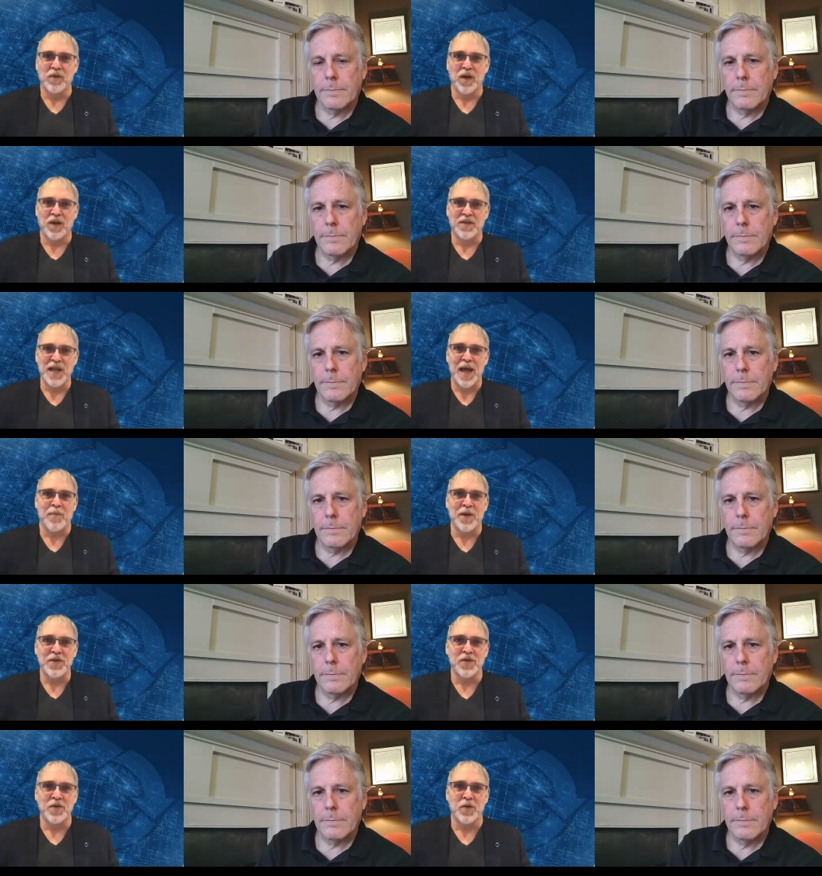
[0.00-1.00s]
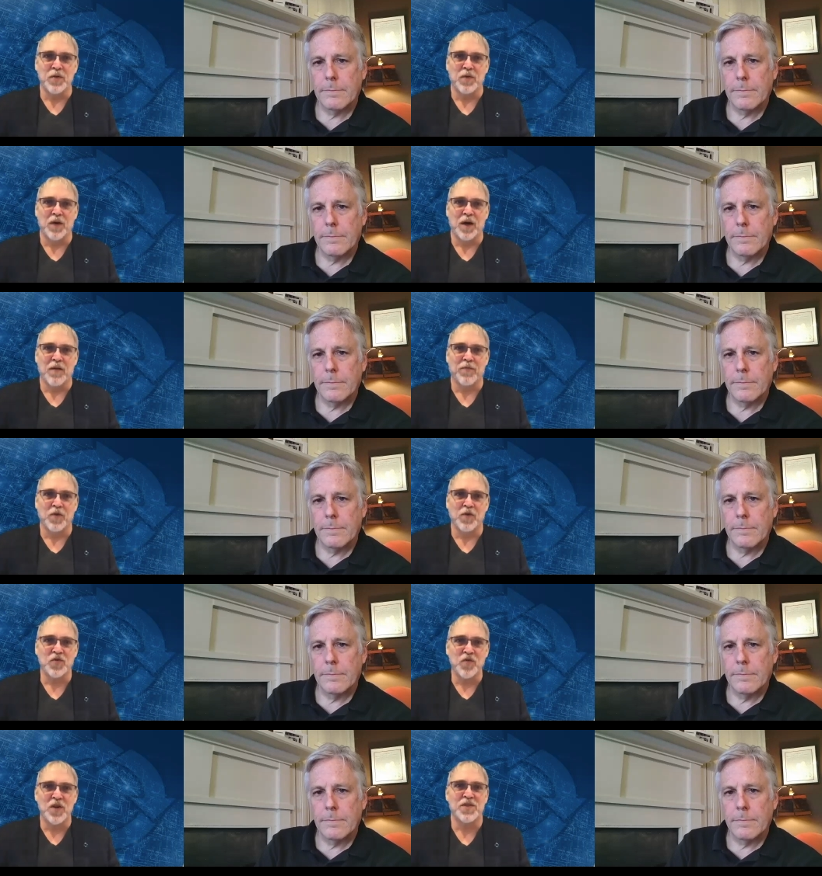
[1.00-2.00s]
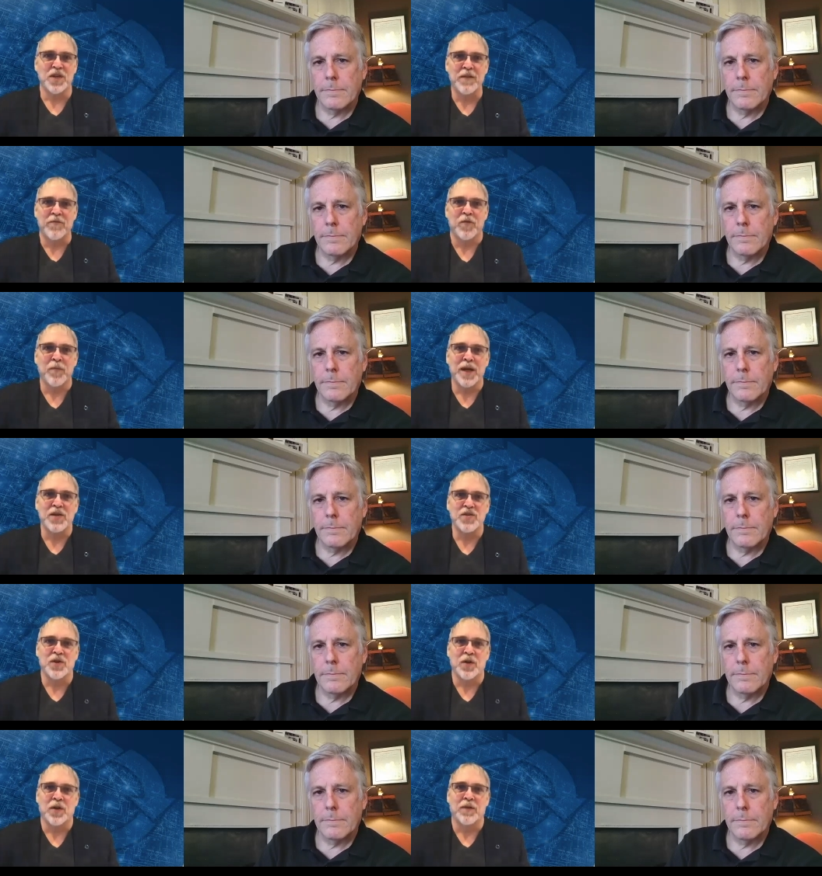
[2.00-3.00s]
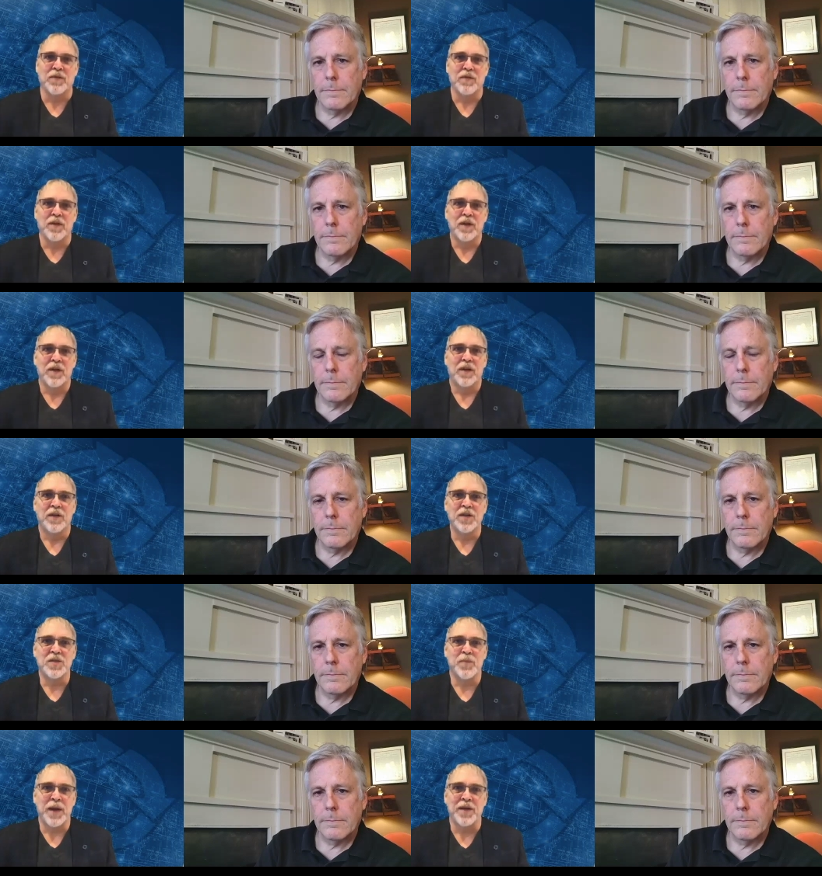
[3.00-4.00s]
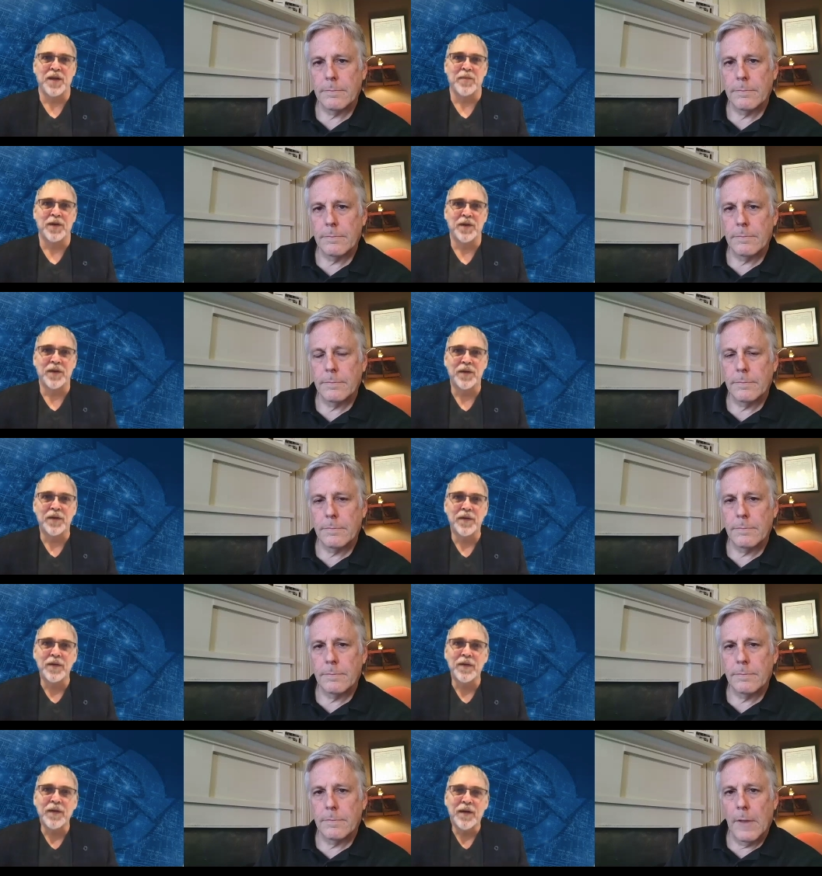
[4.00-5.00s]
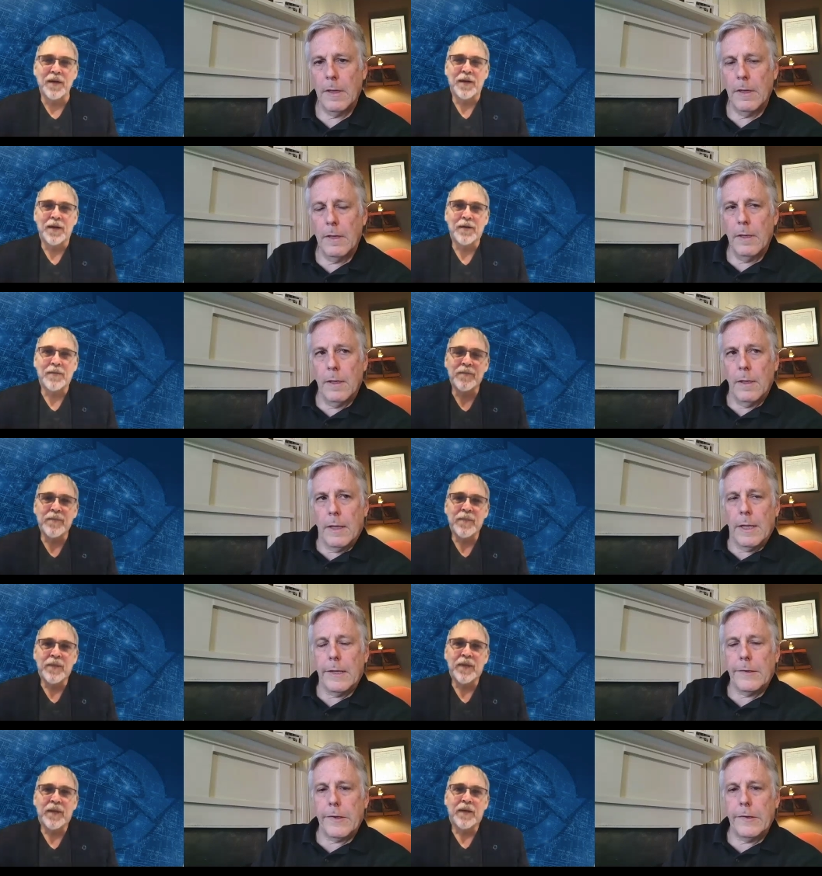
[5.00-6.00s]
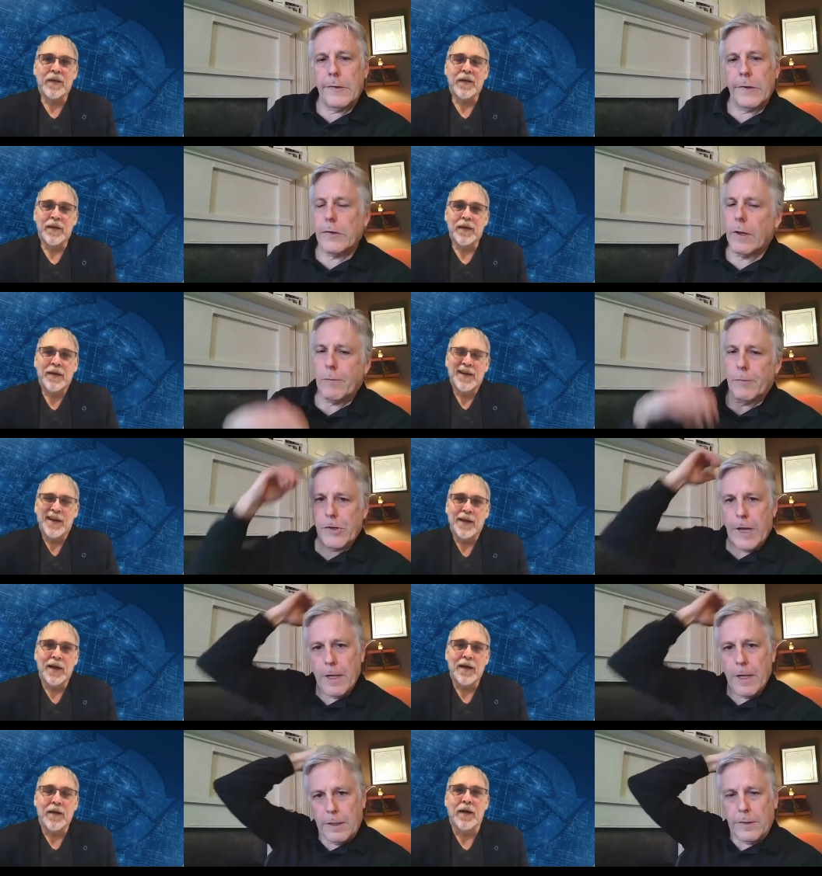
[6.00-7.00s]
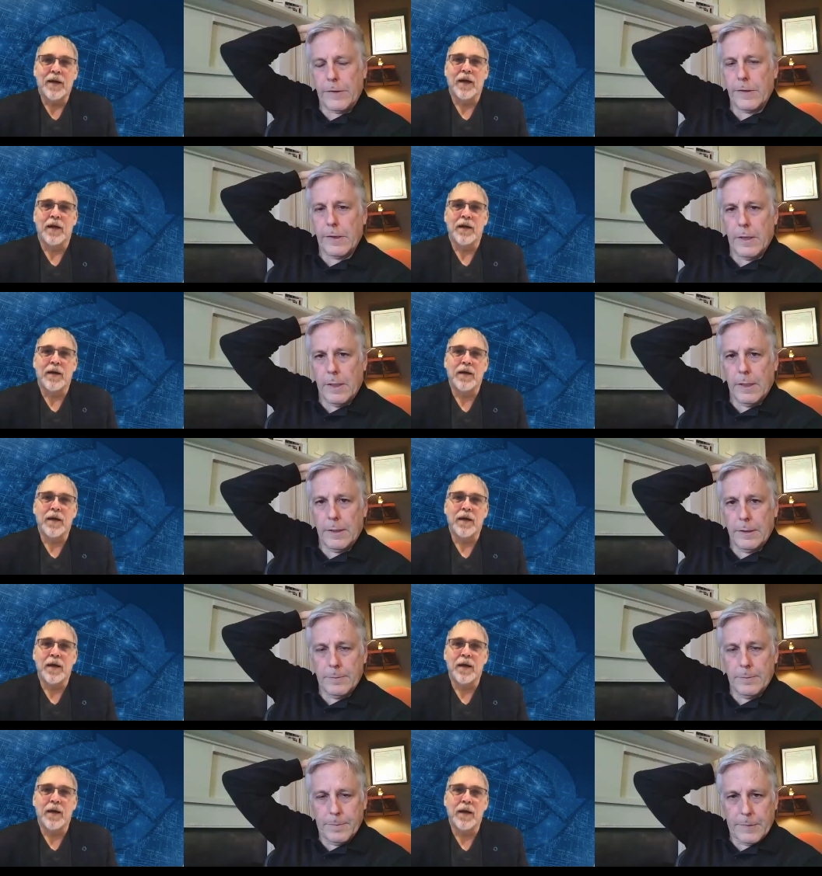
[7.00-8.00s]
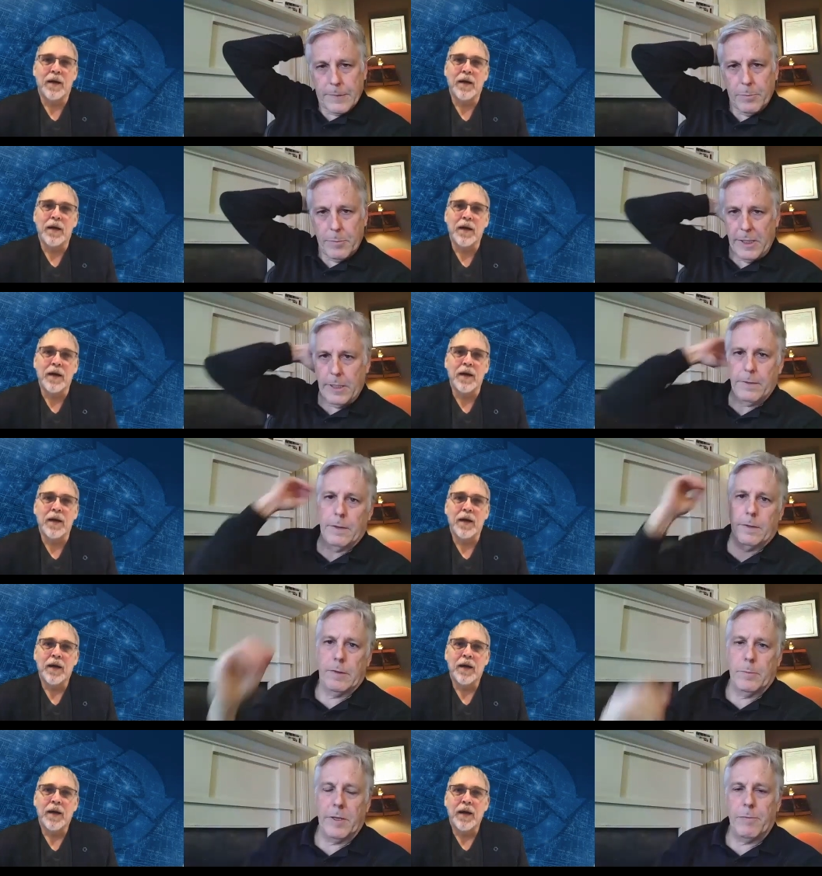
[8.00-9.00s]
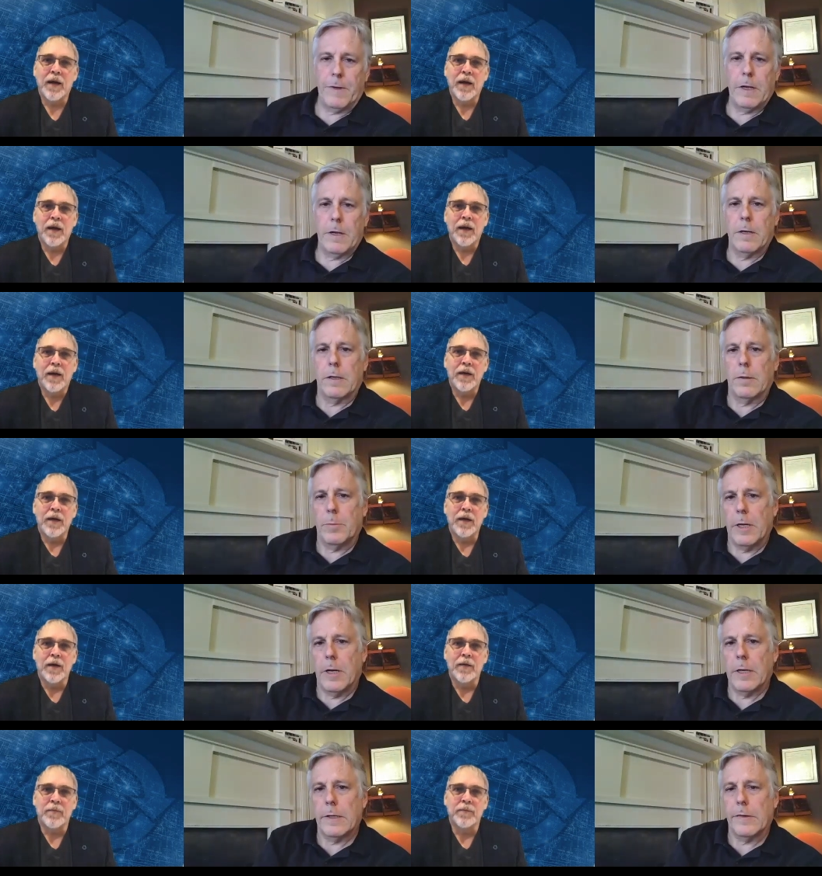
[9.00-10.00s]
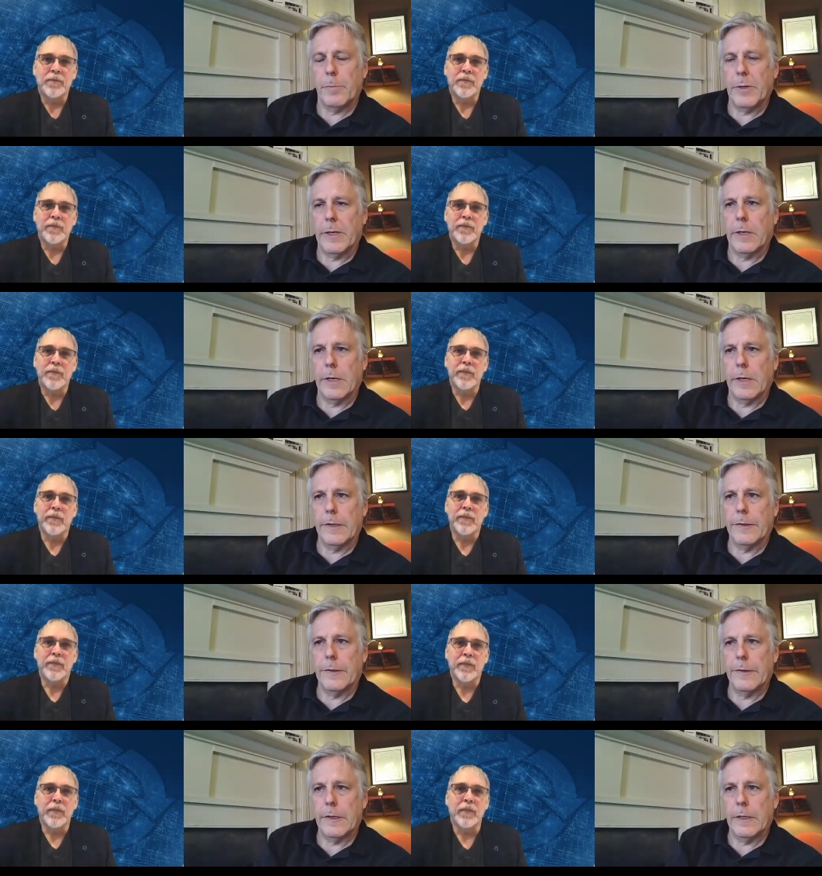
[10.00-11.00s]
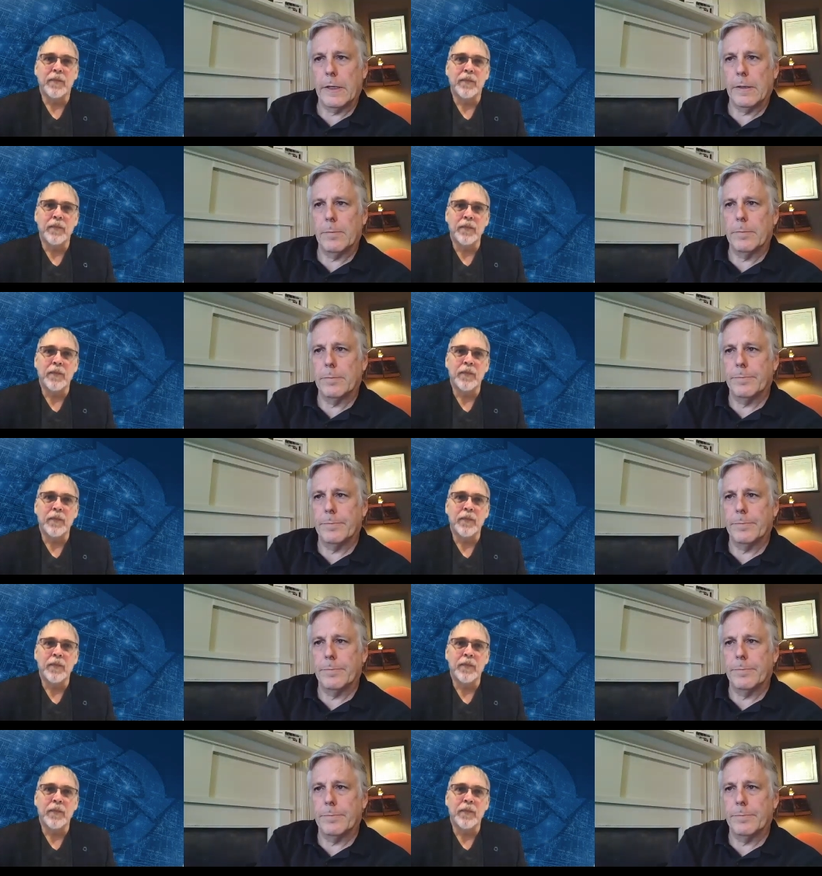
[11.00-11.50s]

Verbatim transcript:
Speaker 1: tap into for trusted information on this pandemic?
Speaker 2: It's a tough challenge, to be fair and to be honest, because well,